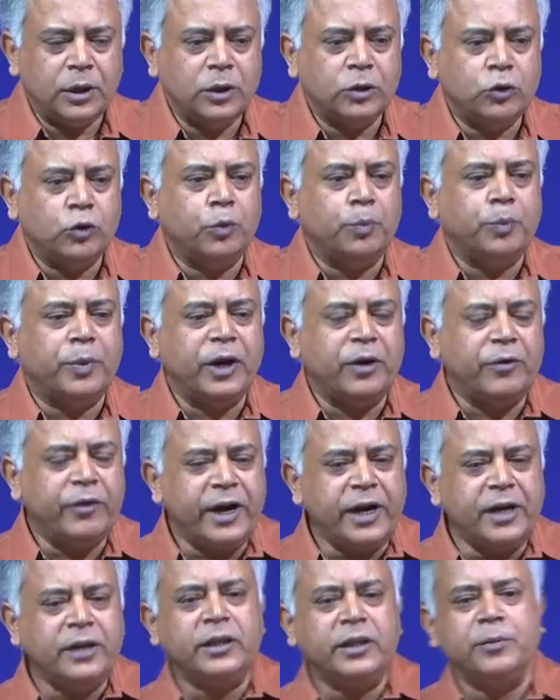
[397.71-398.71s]
to
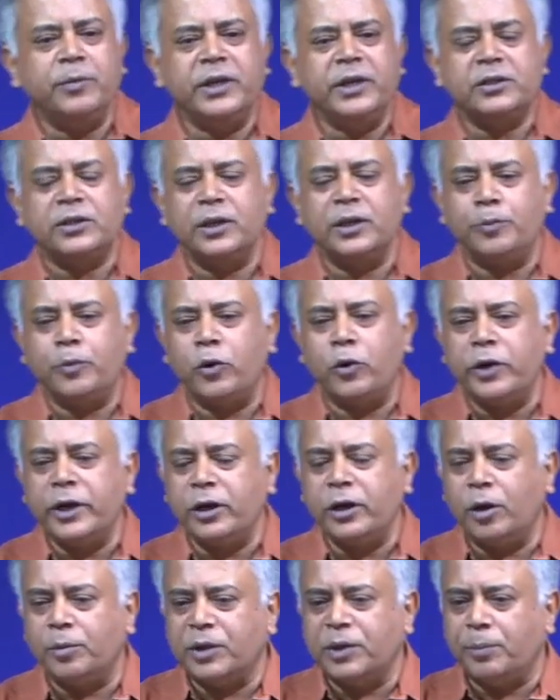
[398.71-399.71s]
prevent the misreporting
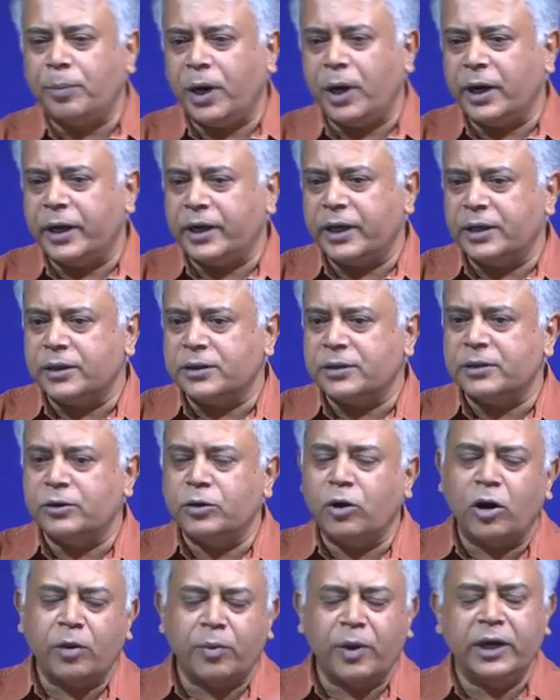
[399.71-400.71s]
of the particles,
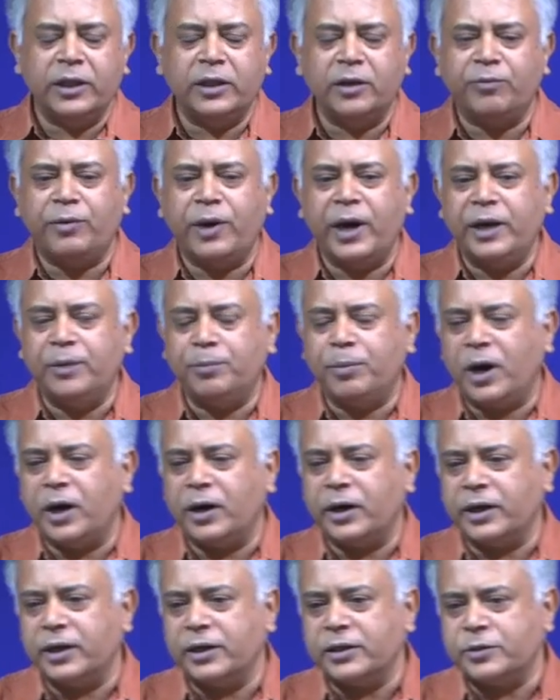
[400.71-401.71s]
normally the fine
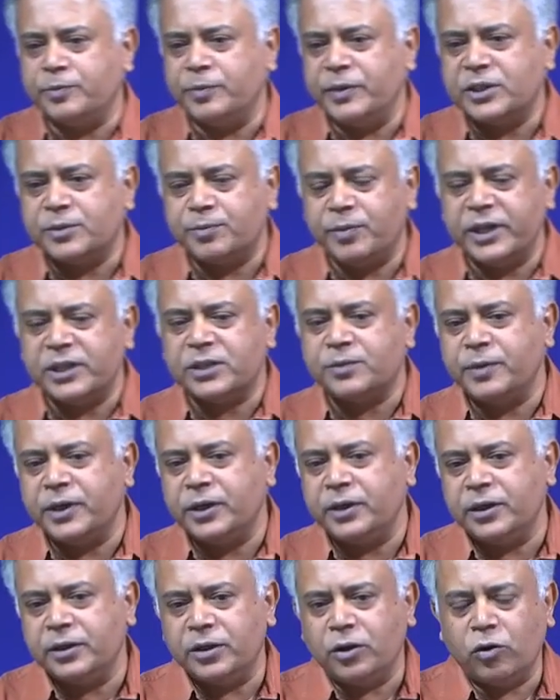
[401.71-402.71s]
particles
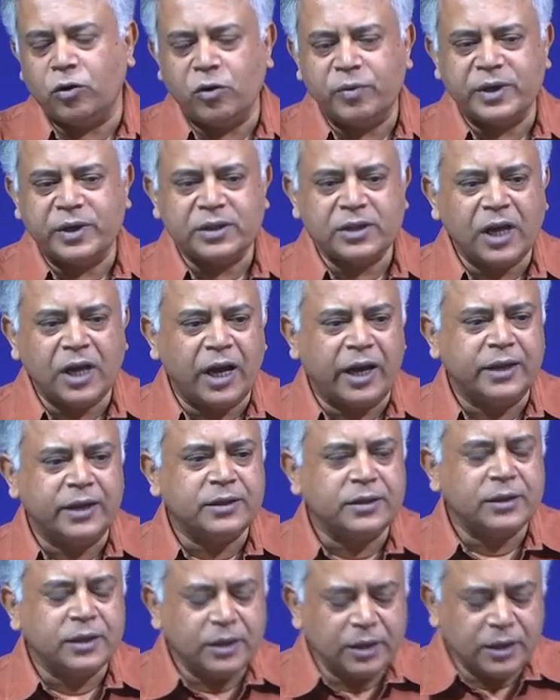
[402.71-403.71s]
misplacement in the oversize,